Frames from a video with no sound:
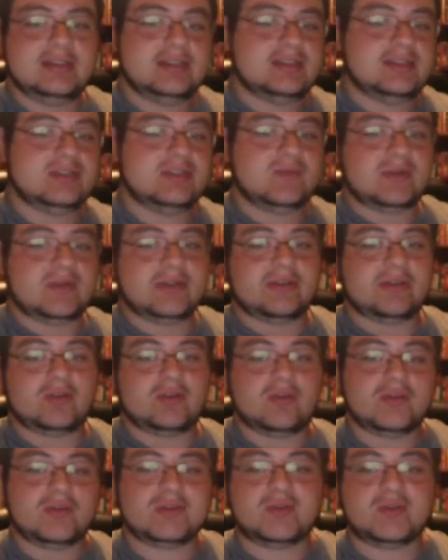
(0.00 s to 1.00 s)
This is one of the
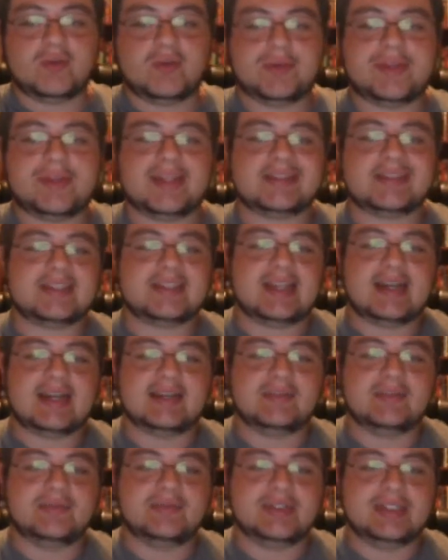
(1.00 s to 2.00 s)
old school things that I
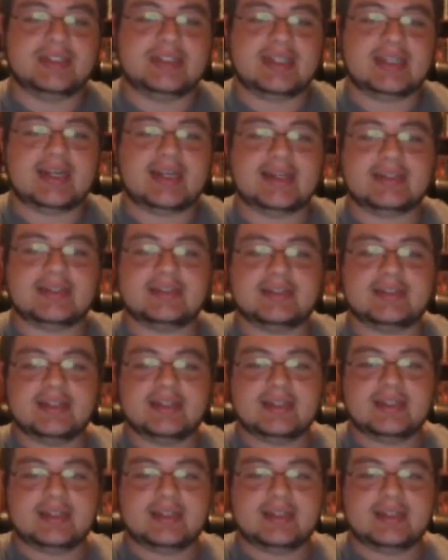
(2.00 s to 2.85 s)
didn't really like,